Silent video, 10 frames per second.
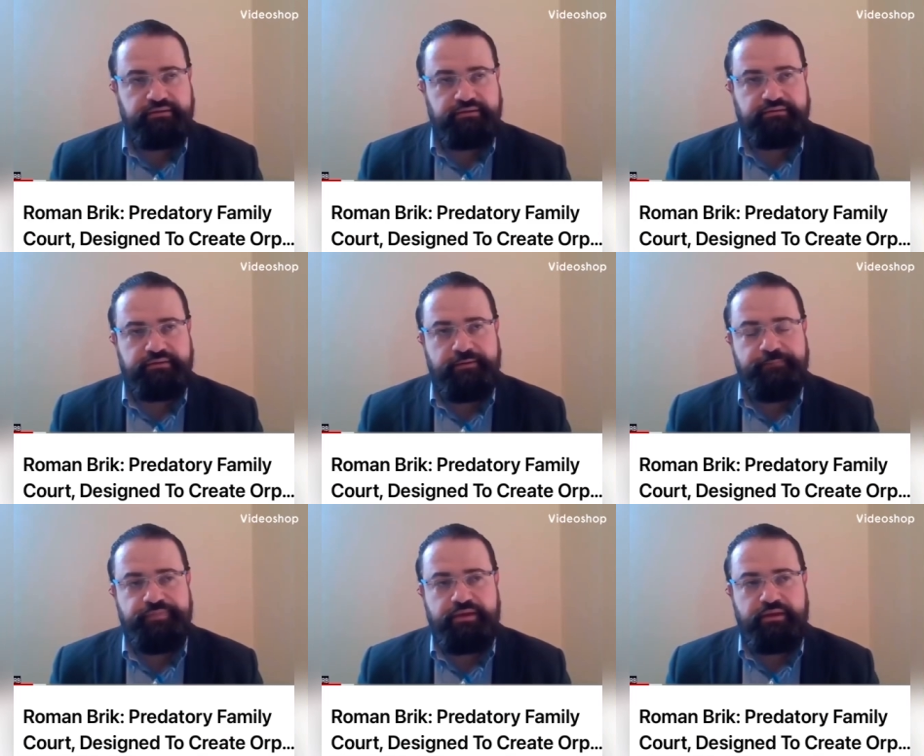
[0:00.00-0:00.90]
um,
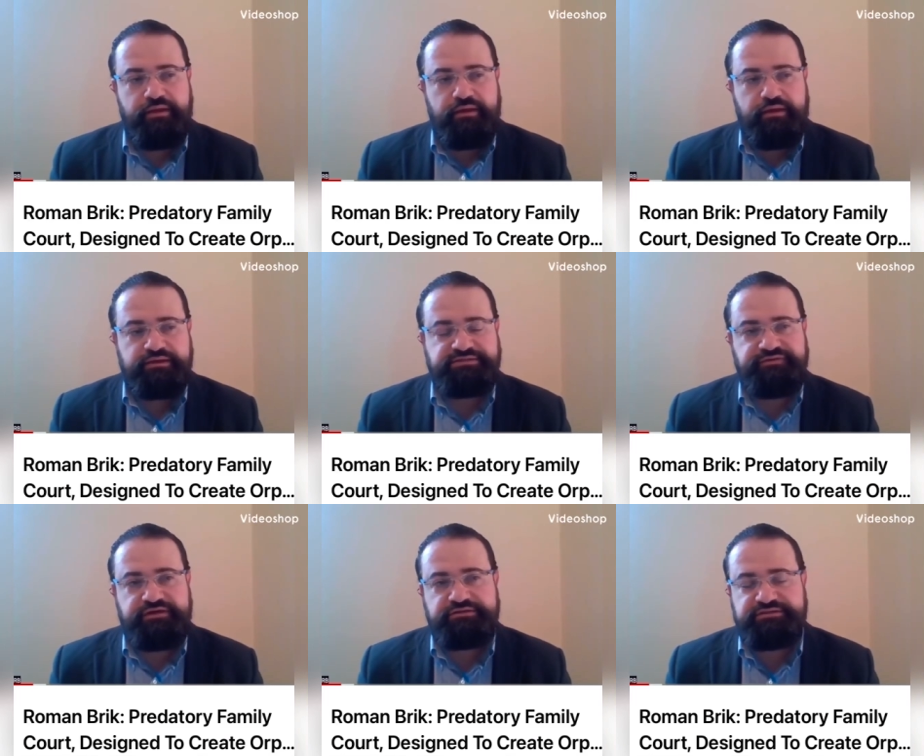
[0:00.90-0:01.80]
it's a very
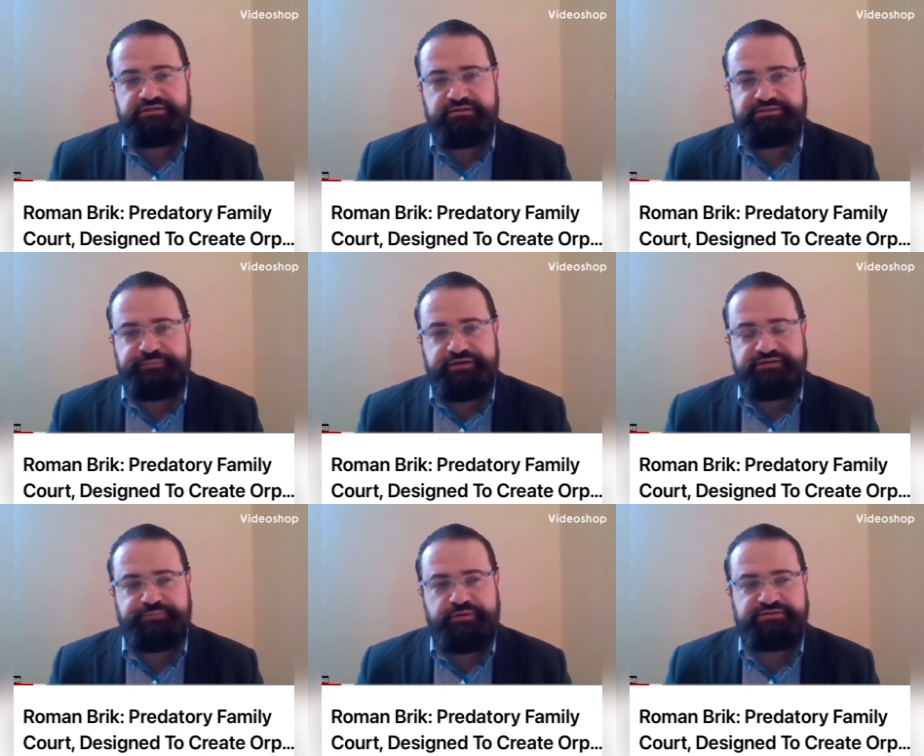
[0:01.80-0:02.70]
interesting experience
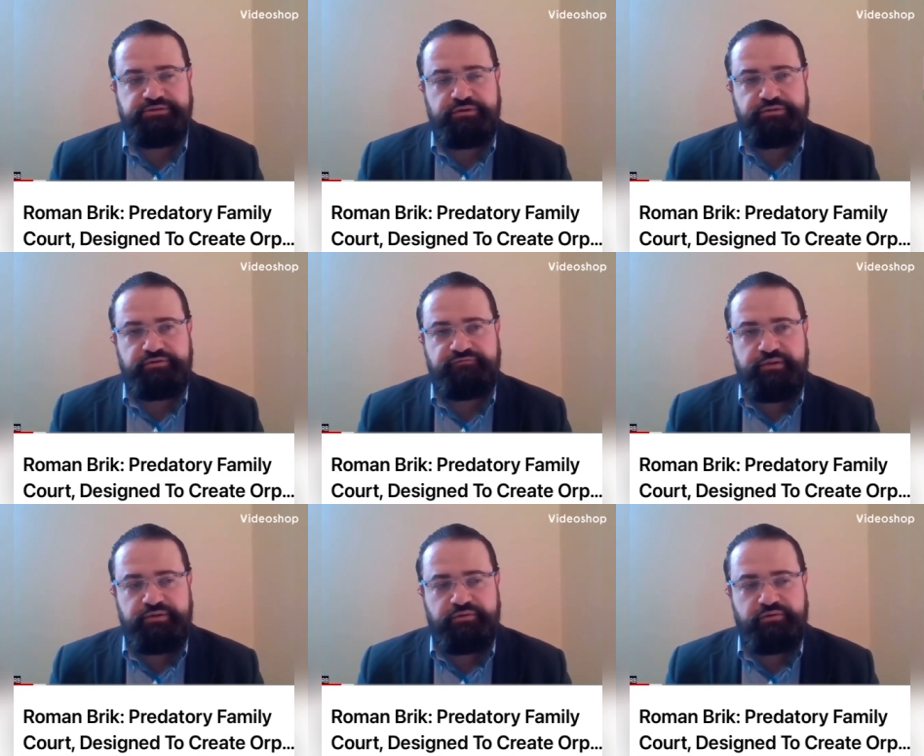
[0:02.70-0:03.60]
because going through the family
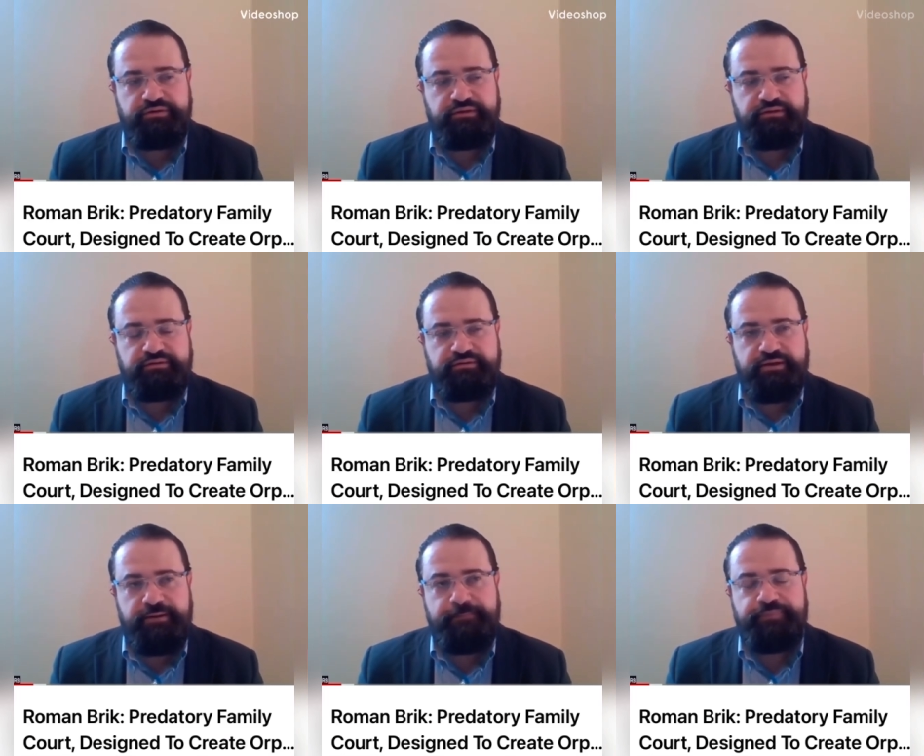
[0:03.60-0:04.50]
court, it um,